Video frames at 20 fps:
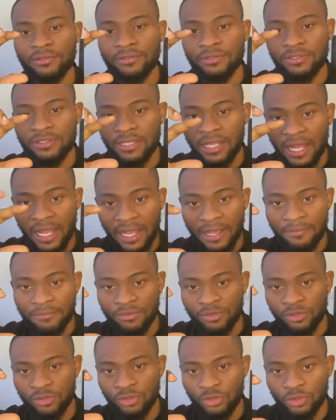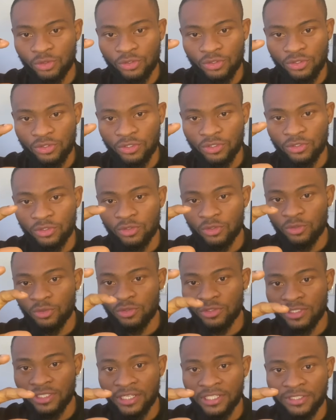tab you use to
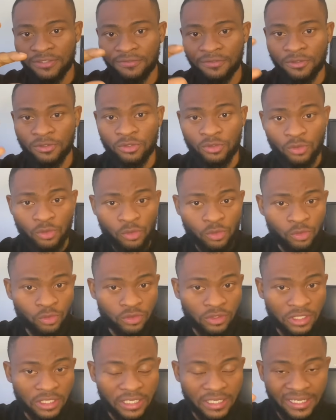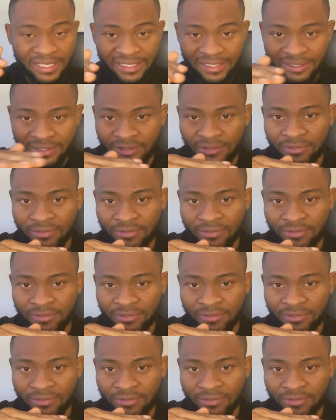search for schools in